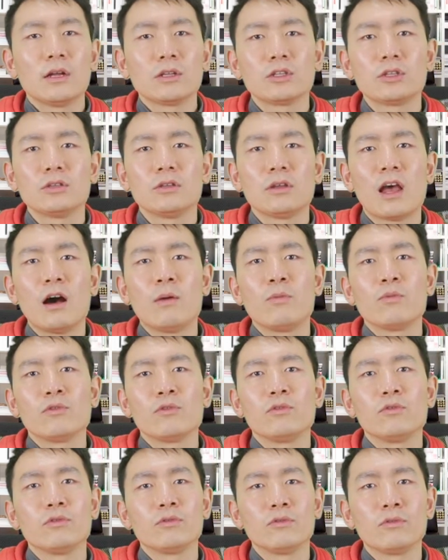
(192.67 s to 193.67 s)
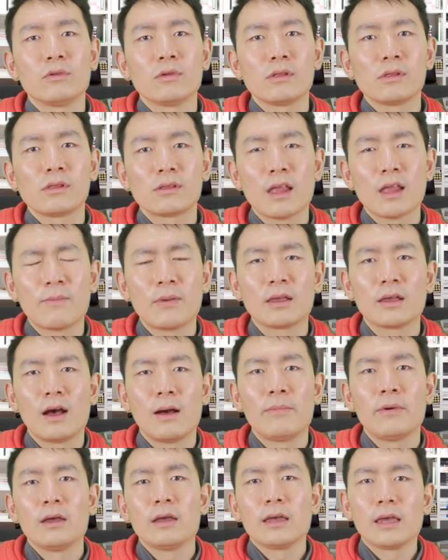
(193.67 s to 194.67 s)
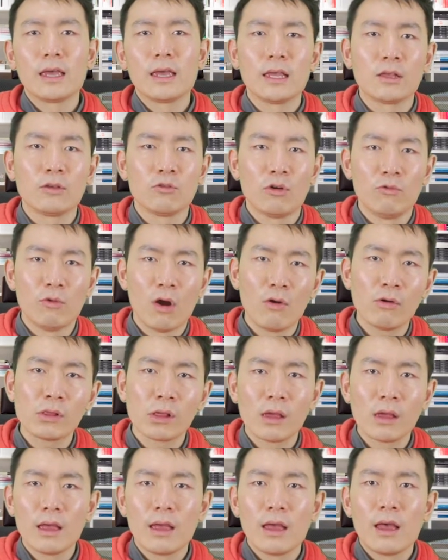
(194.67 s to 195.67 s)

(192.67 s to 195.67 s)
to help you stepping up in your role,